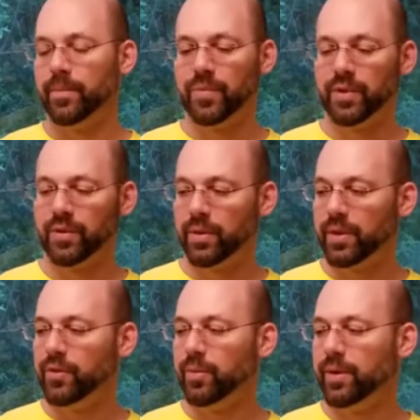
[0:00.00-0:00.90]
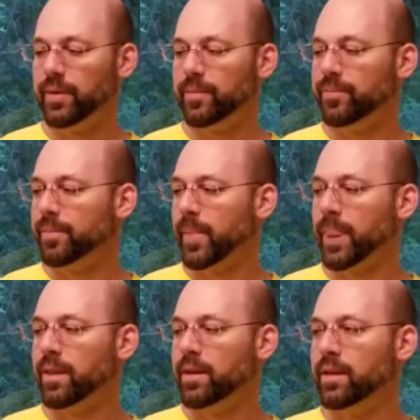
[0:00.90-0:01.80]
So this one
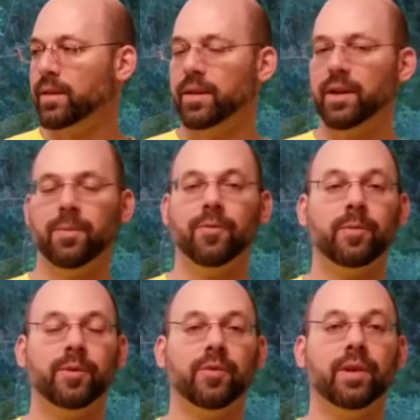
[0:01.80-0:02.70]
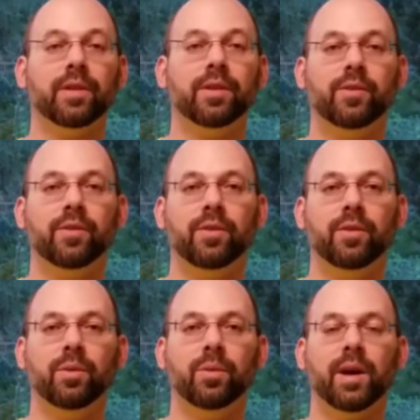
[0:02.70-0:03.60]
came from a tree that is
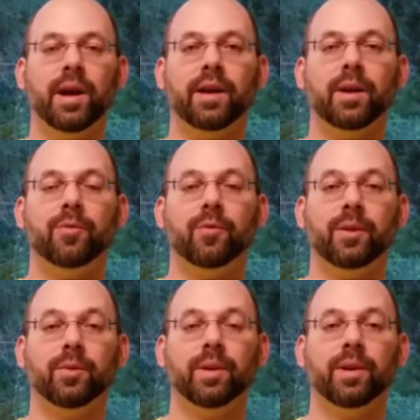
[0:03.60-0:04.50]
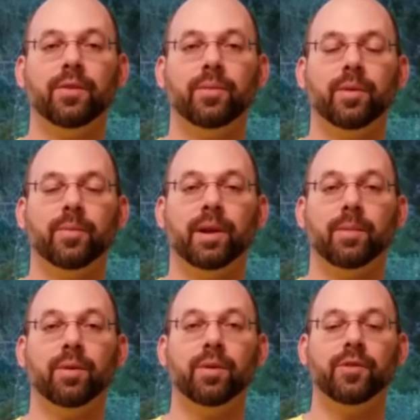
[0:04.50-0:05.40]
too high up for me to reach with my
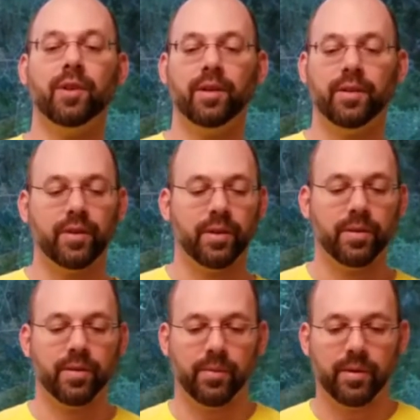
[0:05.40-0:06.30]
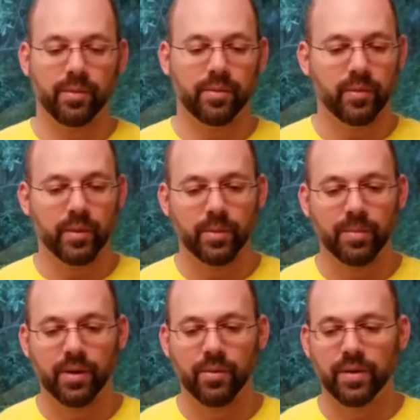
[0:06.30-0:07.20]
pole saw. That's another thing. If you want to
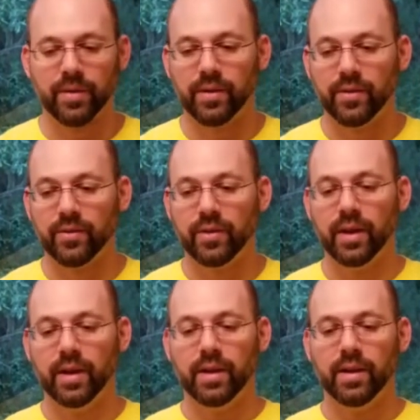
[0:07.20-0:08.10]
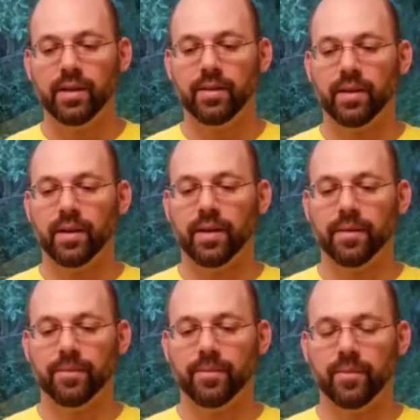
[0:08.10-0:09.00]
pick one of these,
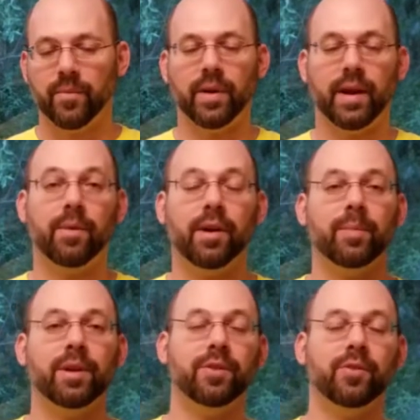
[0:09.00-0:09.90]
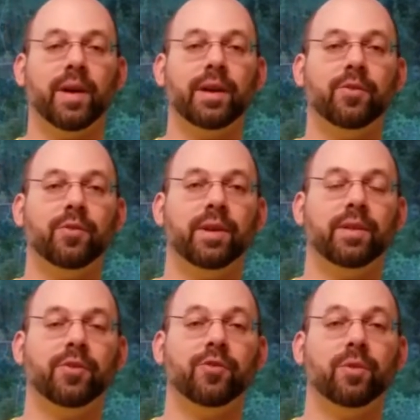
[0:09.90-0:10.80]
what I recommend is find a tree
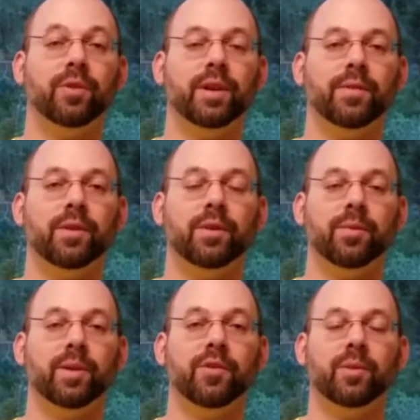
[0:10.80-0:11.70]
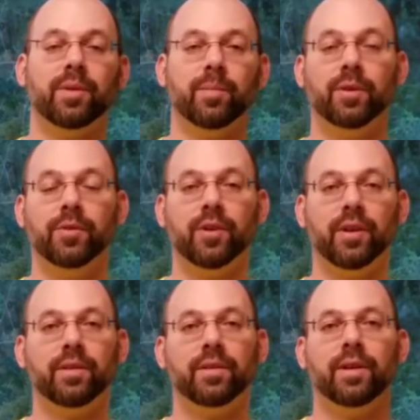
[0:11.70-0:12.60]
that's short enough that you can reach it with a pole
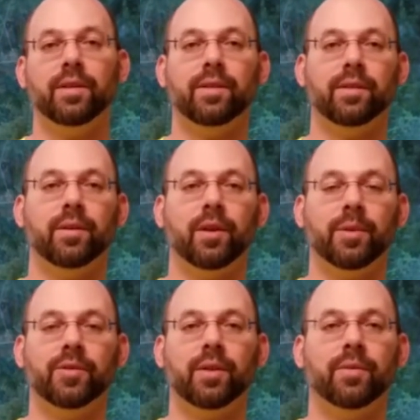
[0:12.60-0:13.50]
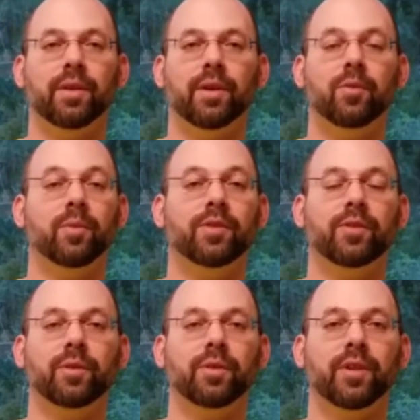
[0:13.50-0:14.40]
saw. And almost every hardware
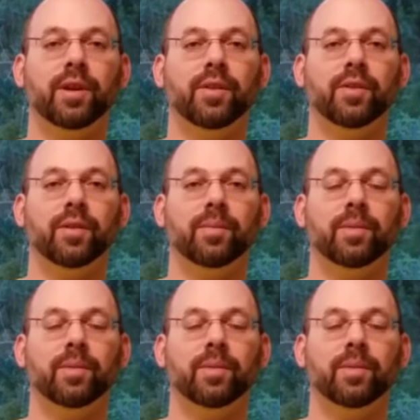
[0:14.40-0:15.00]
store sells a